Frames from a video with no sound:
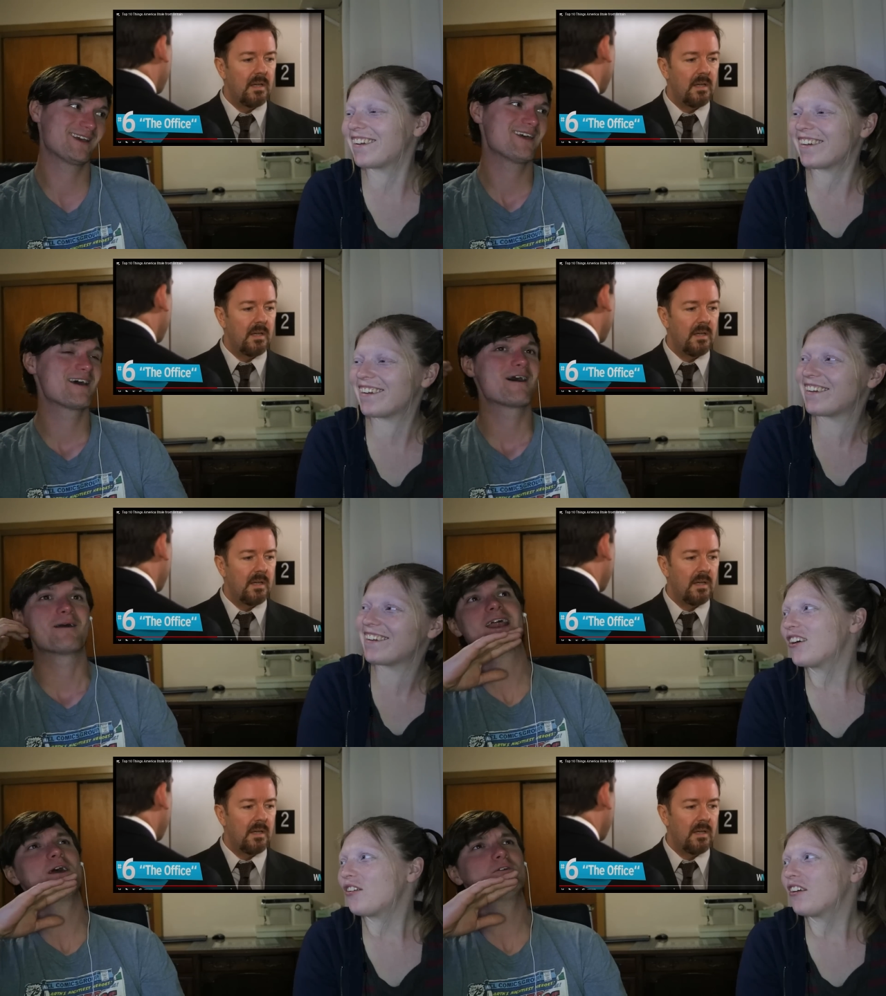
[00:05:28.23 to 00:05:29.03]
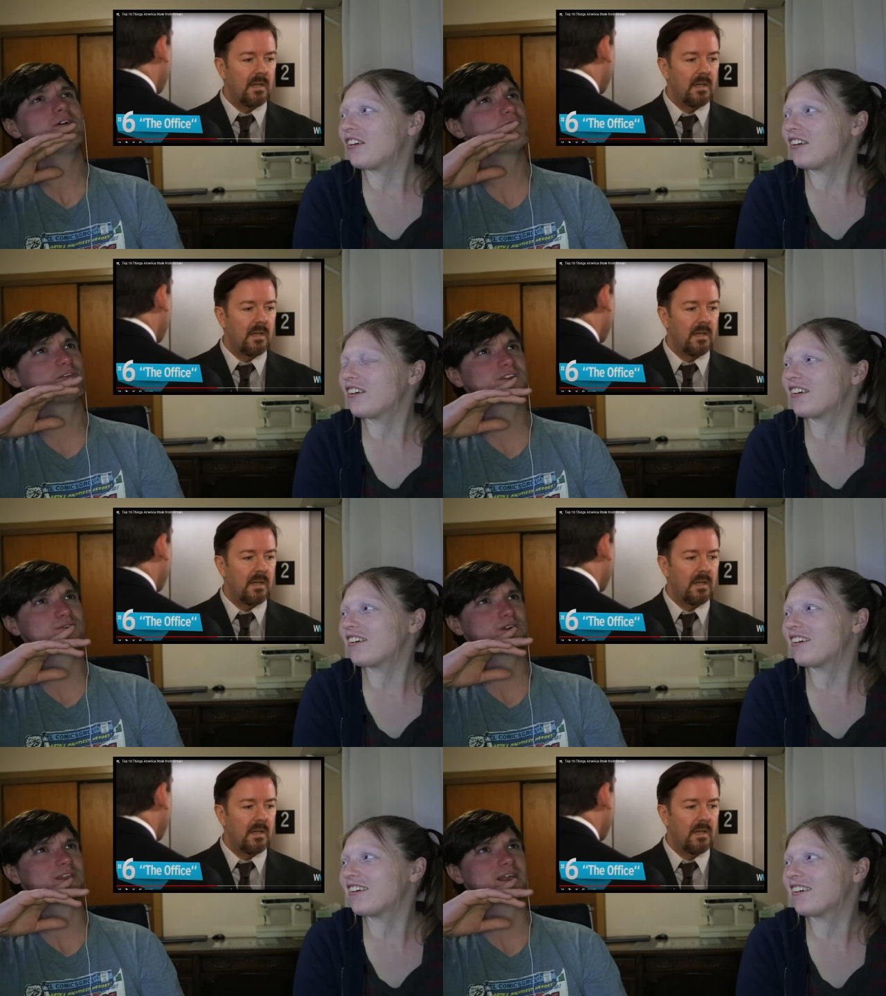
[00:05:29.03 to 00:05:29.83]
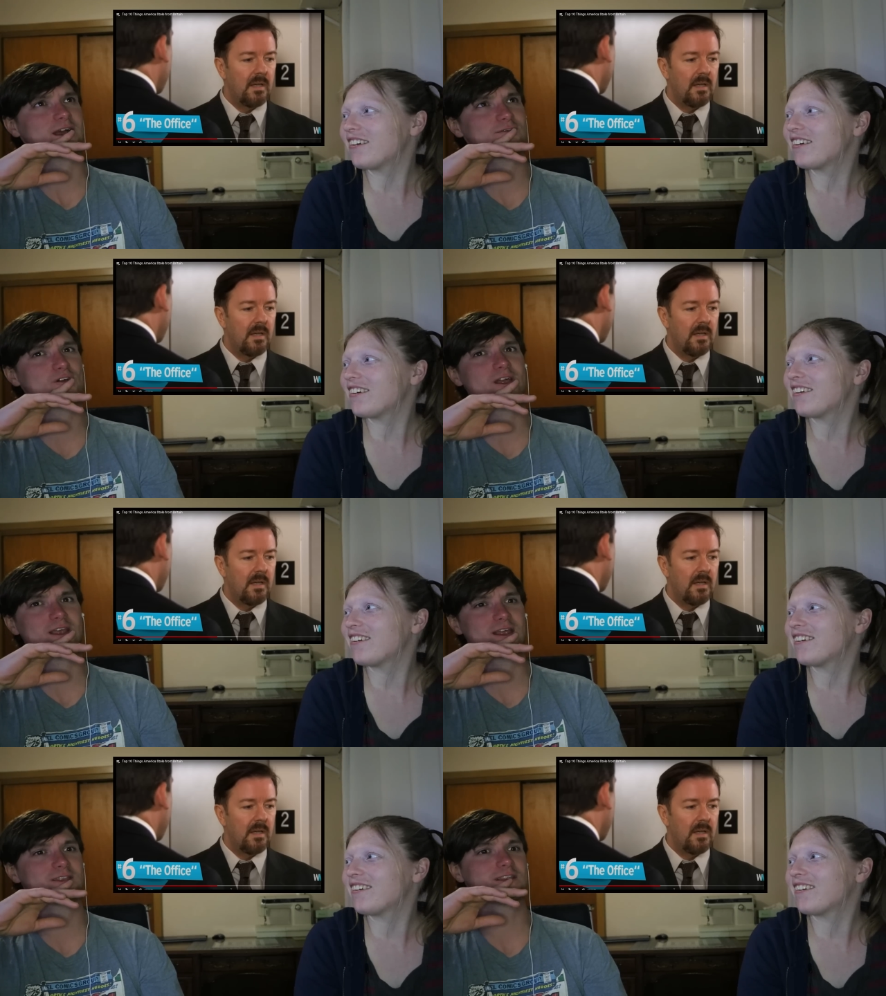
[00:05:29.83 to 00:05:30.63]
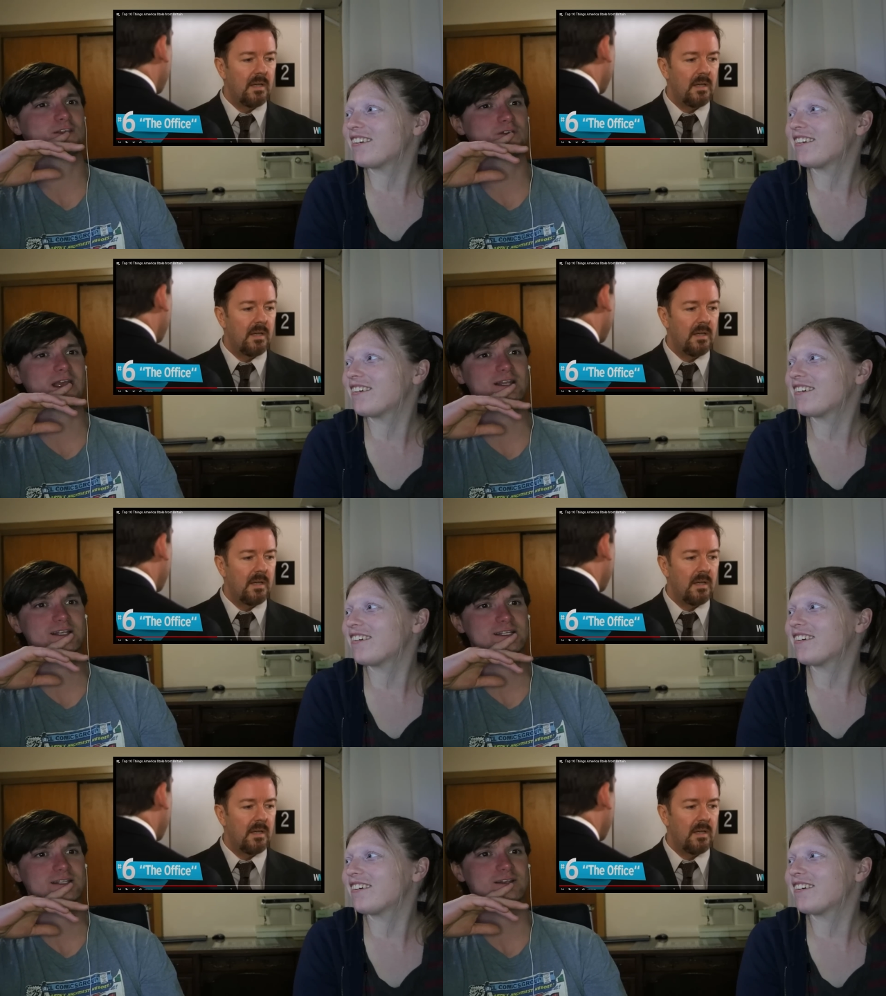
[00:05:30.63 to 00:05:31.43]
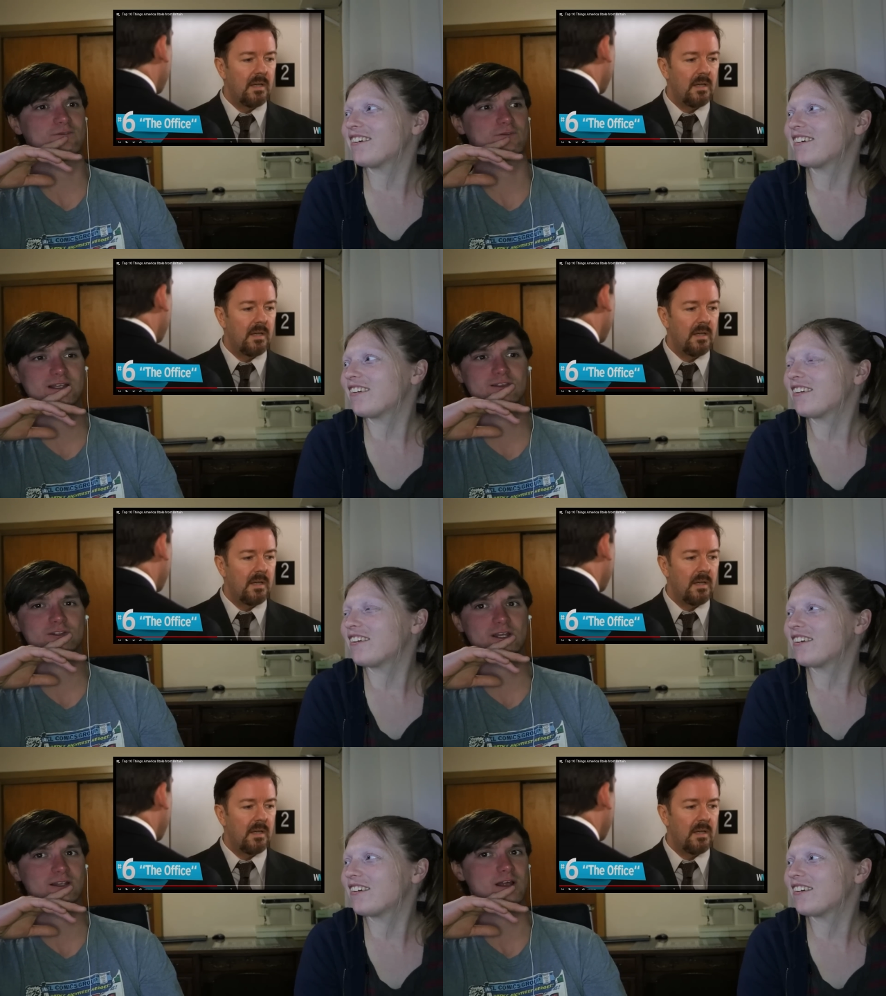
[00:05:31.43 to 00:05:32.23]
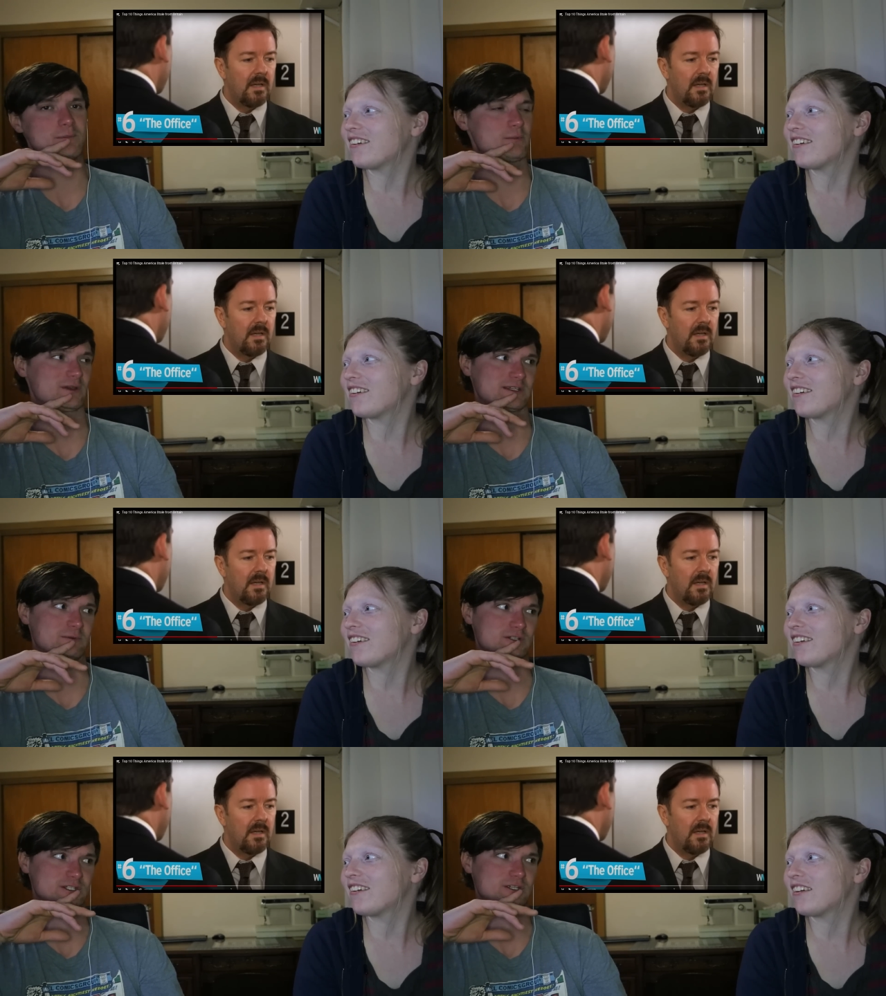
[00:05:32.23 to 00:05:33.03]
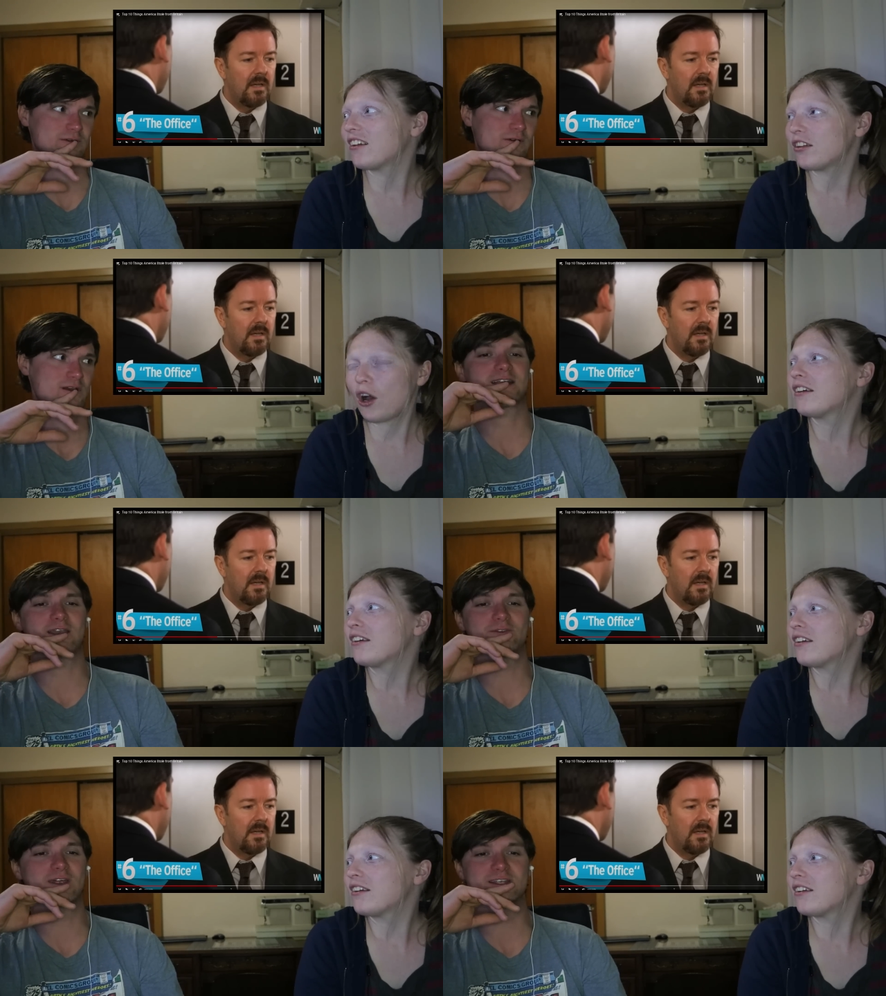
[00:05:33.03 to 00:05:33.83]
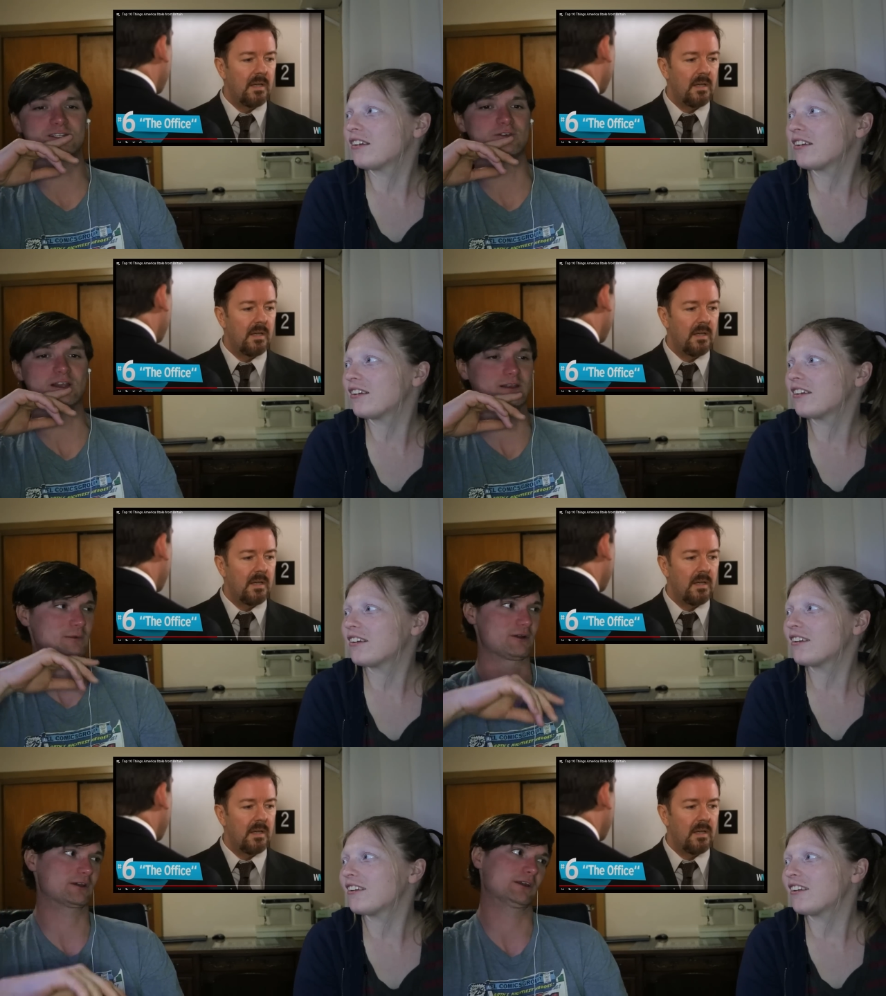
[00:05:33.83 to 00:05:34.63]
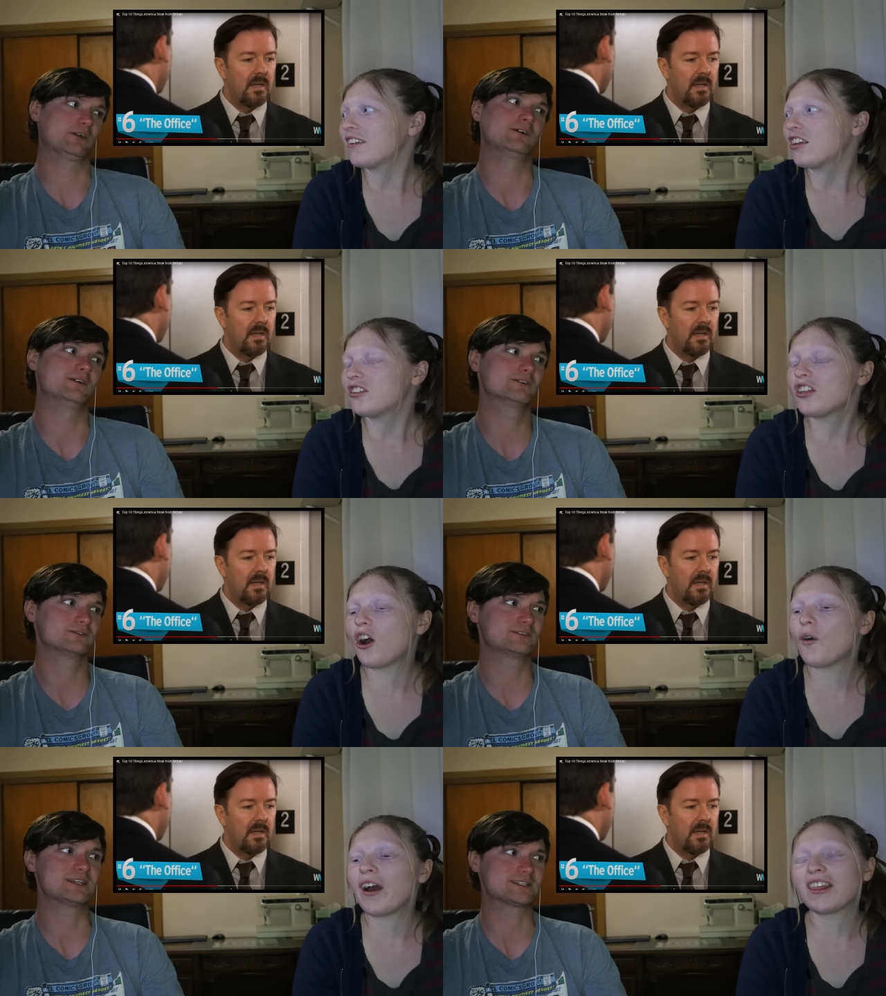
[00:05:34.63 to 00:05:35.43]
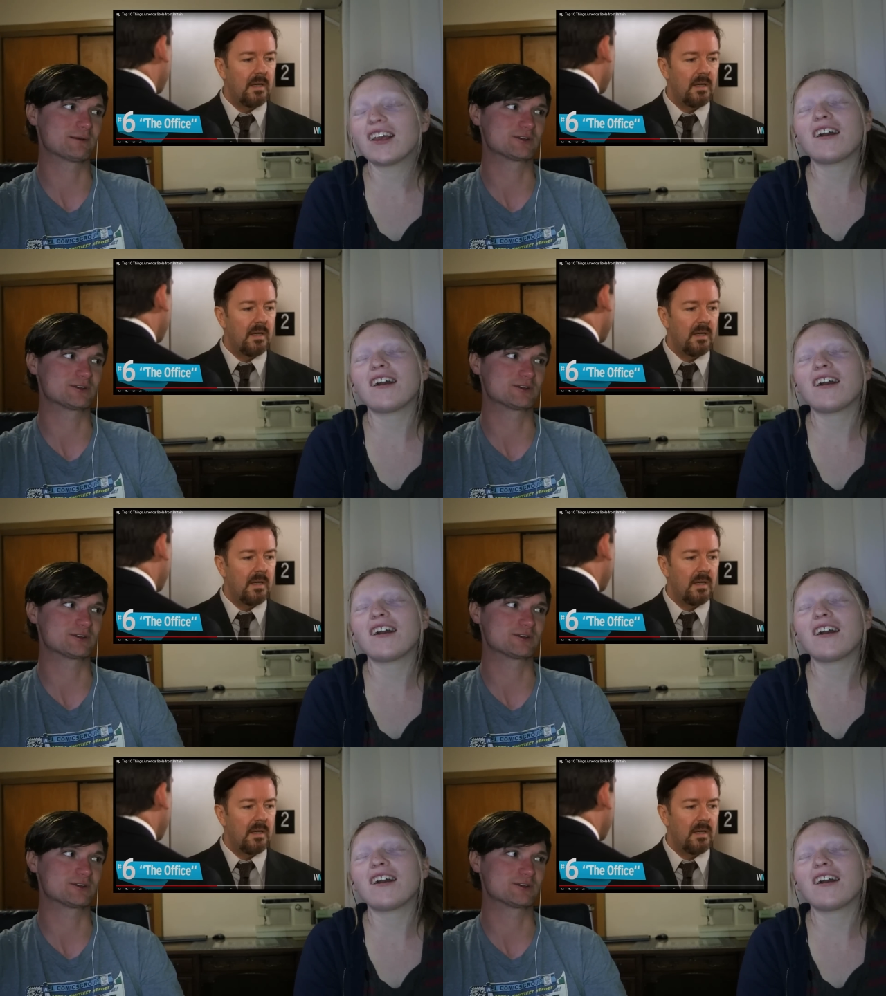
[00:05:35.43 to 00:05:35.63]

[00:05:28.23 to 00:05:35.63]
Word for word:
Speaker 1: and I don't even know if it's really. That. I feel like in the UK at least, it, it, looked like a lot of people eat sandwiches too. I, I don't think it's uniquely American at all. No, I think